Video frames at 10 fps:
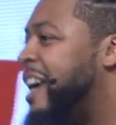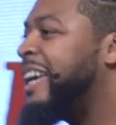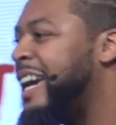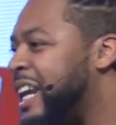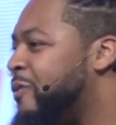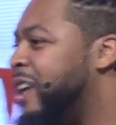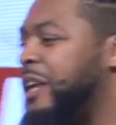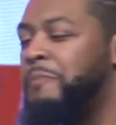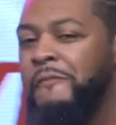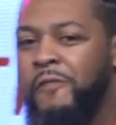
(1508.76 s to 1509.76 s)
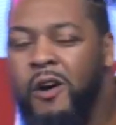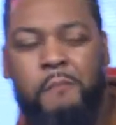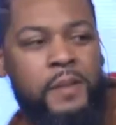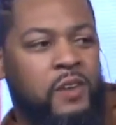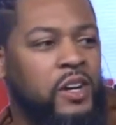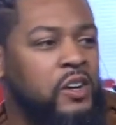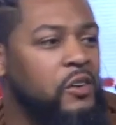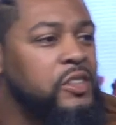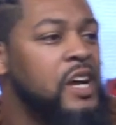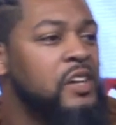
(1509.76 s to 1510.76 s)
Can he really perform
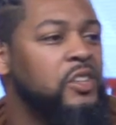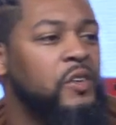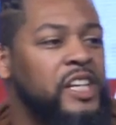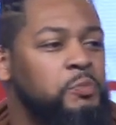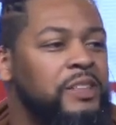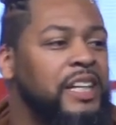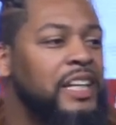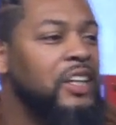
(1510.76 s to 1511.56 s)
miracles? So, in this particular